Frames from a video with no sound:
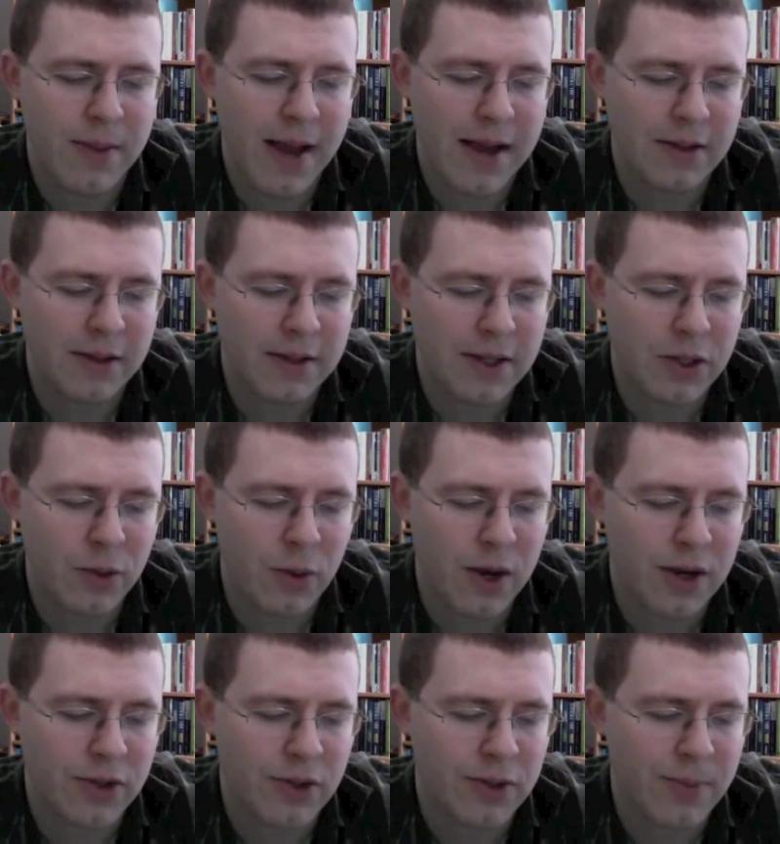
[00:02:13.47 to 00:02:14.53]
past the
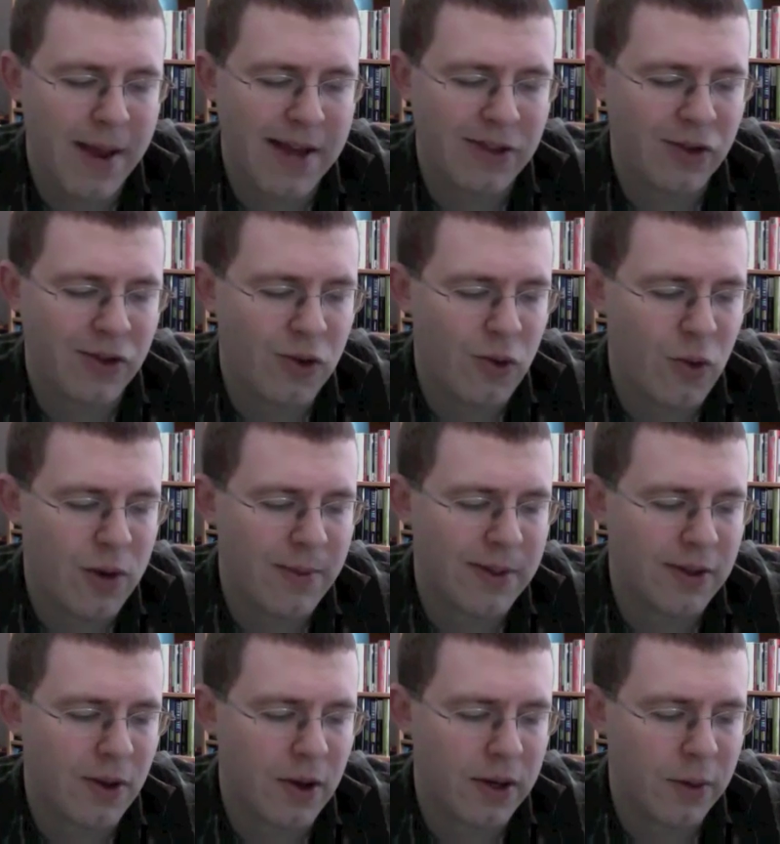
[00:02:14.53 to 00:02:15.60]
dishwashers, past two women
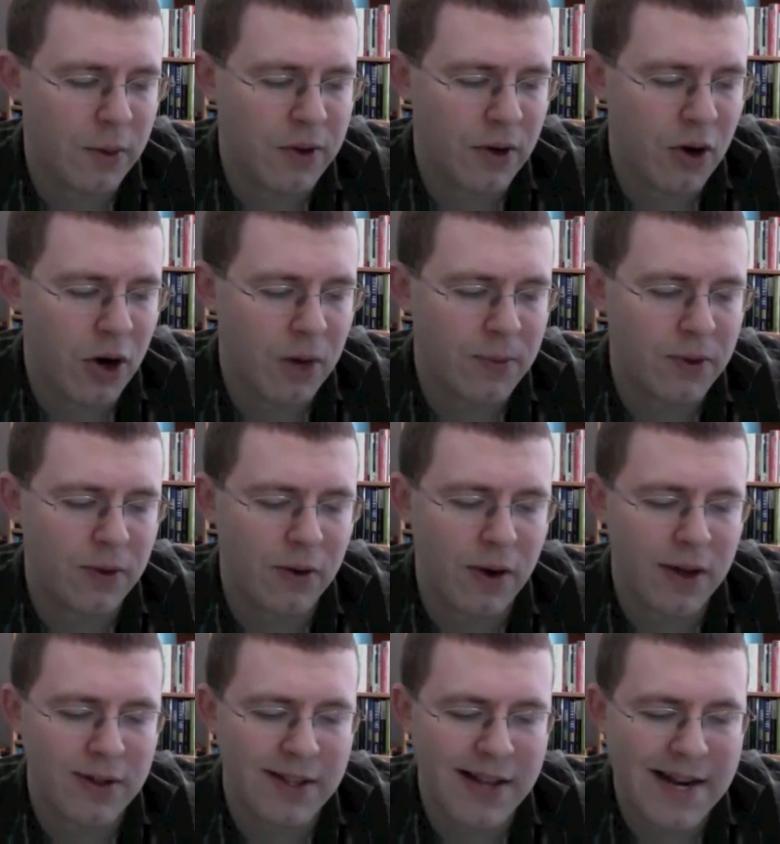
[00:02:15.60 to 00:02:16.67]
talking with their arms
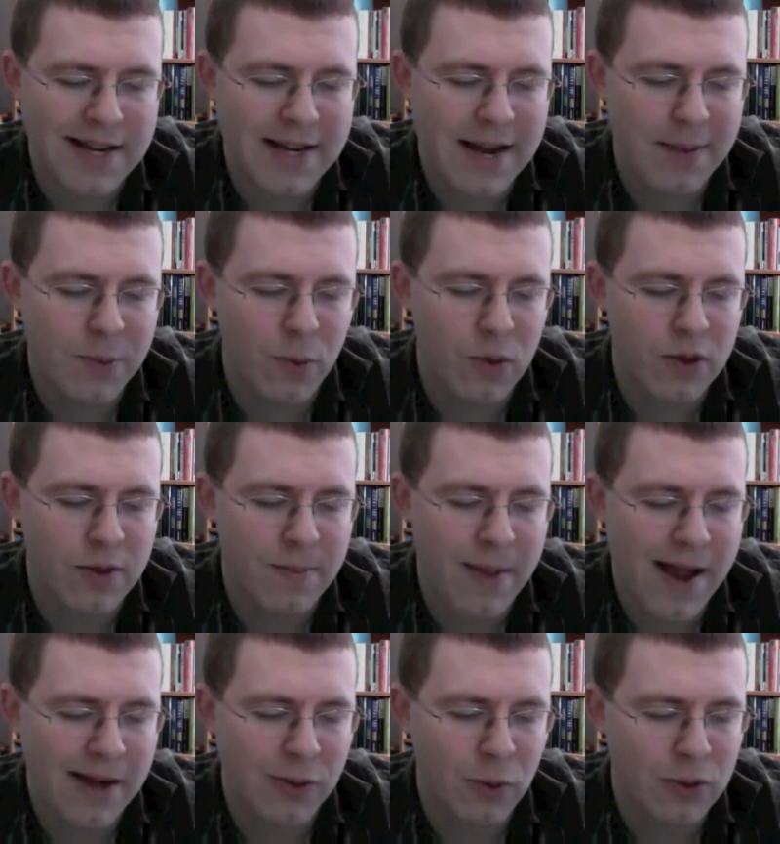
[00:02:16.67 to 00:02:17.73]
crossed, and then I came to one of the
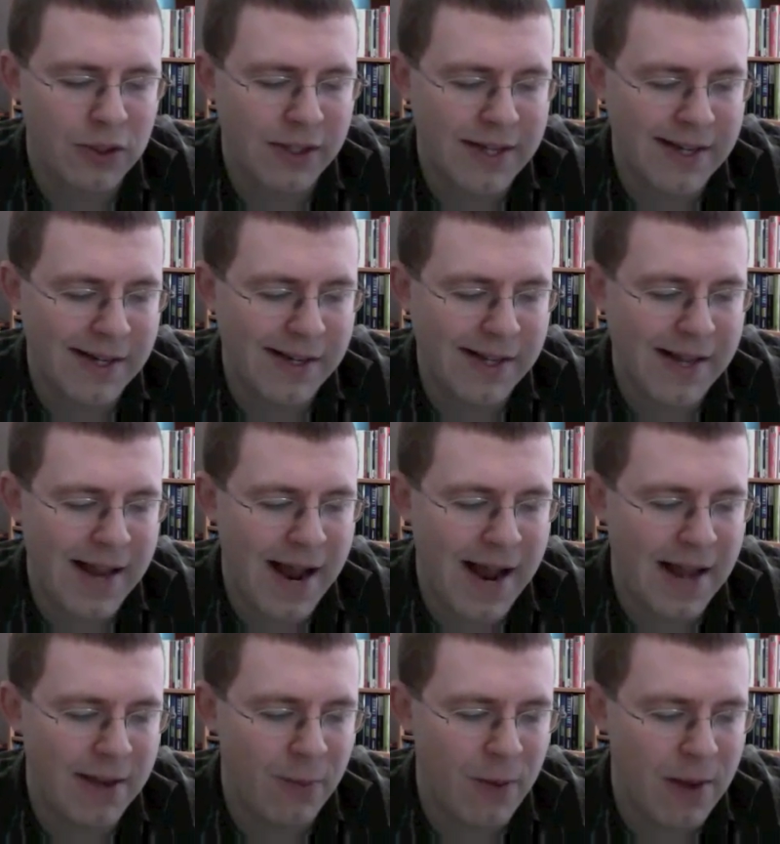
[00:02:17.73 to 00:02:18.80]
back doors leading into the
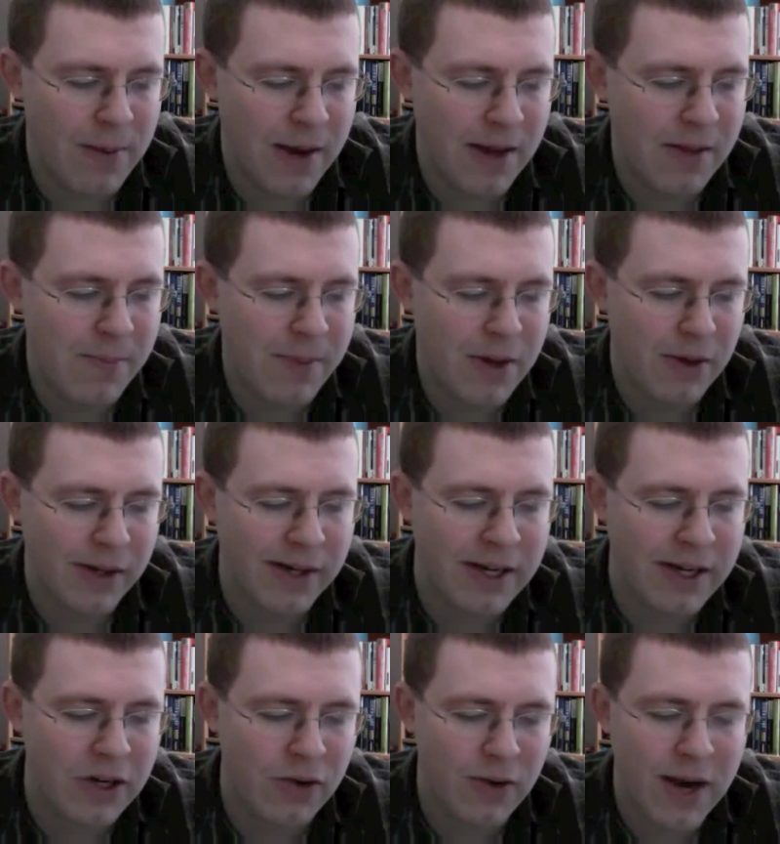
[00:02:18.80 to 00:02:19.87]
alleyway behind the building, and
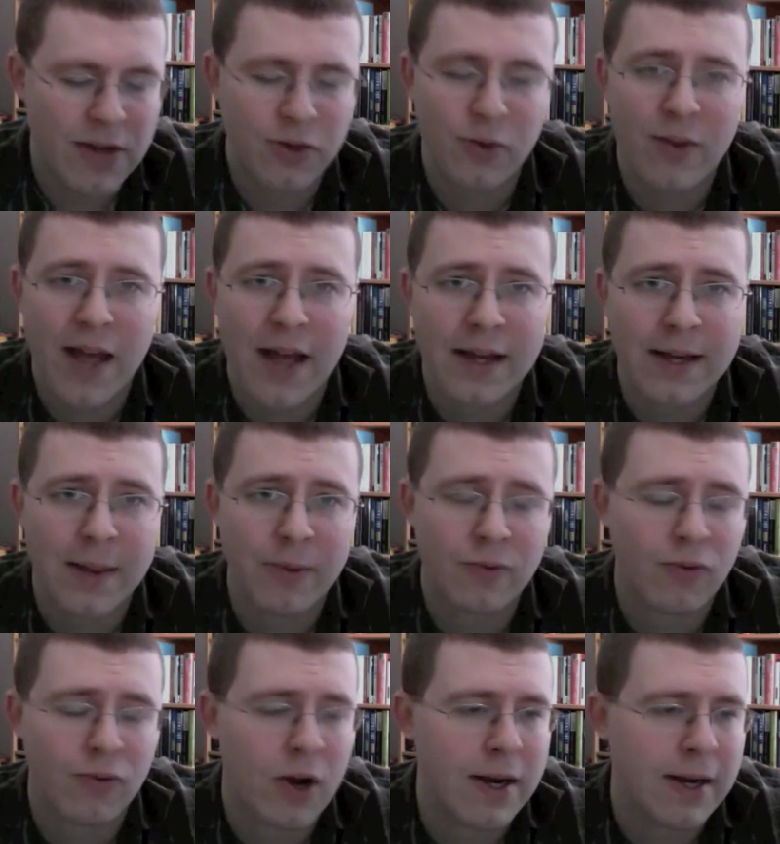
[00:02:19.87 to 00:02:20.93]
I crashed through that and kept
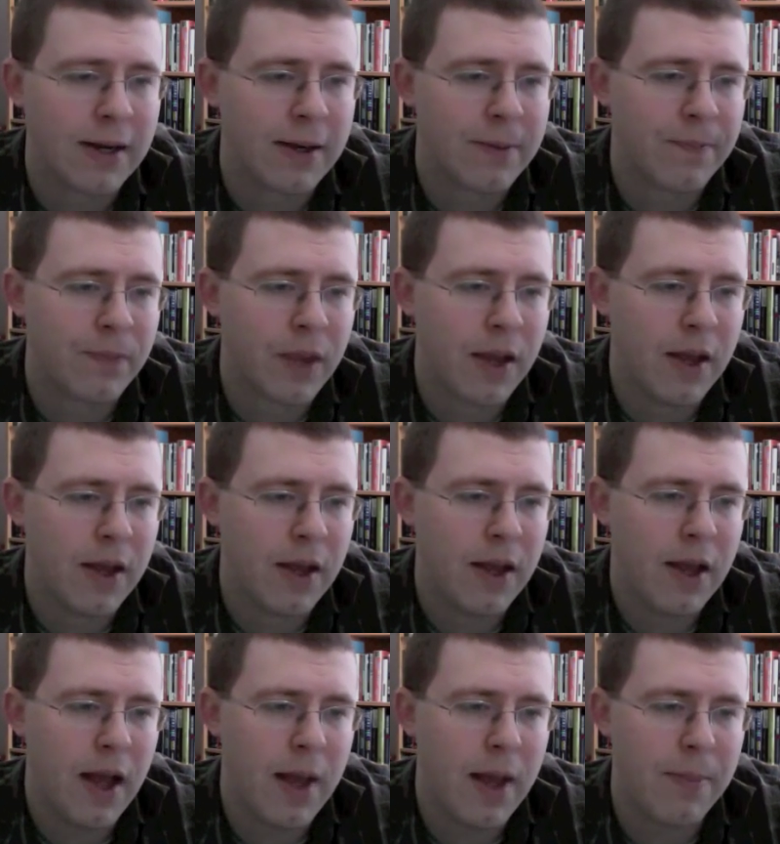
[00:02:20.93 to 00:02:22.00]
running.
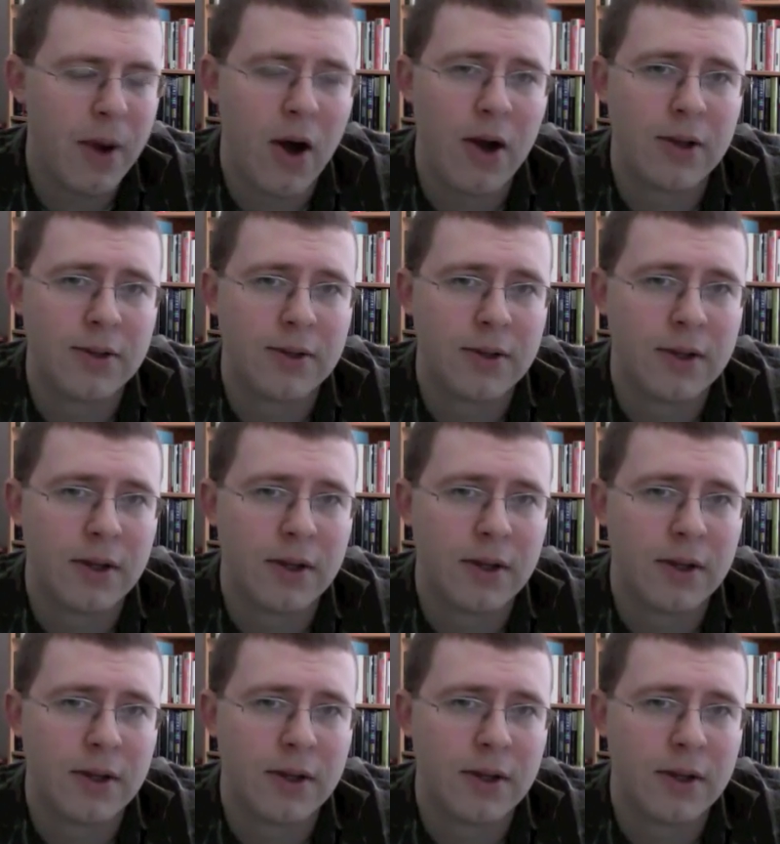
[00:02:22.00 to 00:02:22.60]
I paused,